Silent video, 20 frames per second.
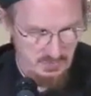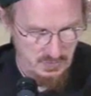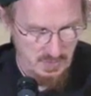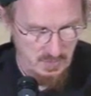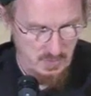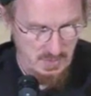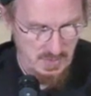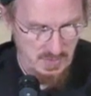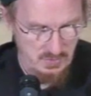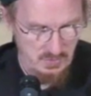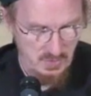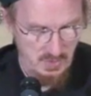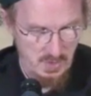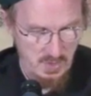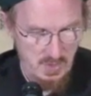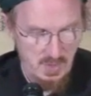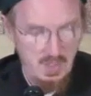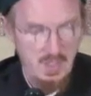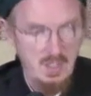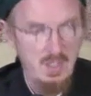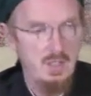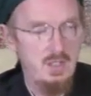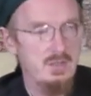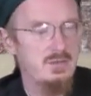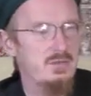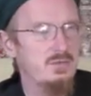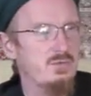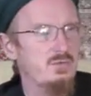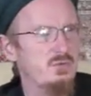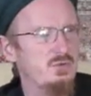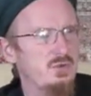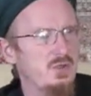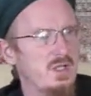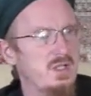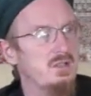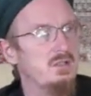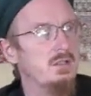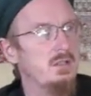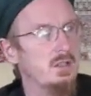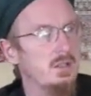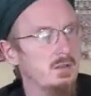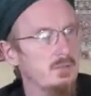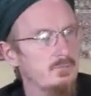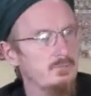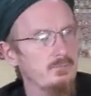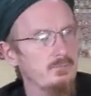So it's frightening.